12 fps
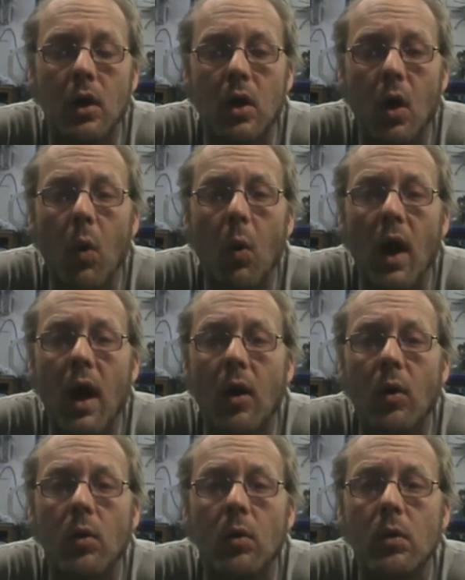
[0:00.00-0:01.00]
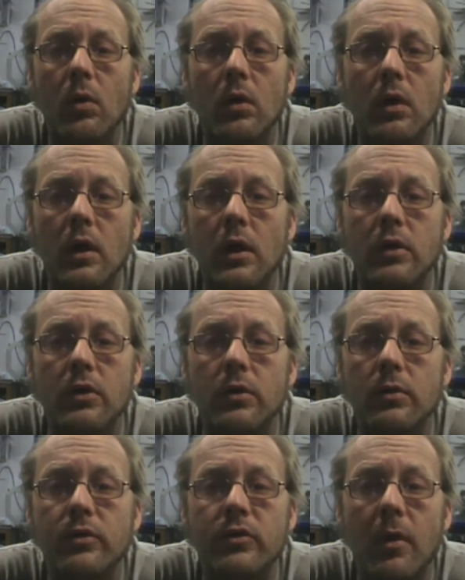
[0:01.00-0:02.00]
Go out and
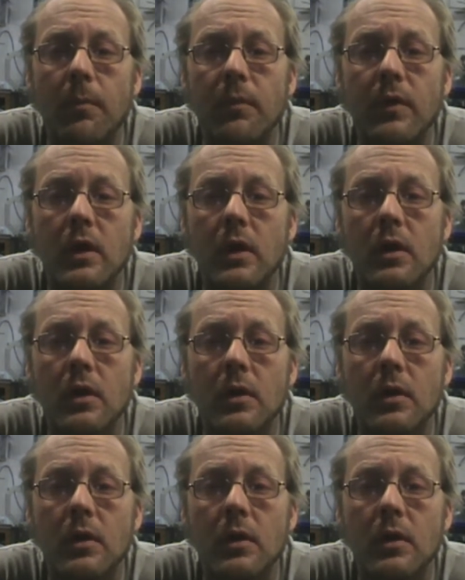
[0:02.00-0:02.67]
do something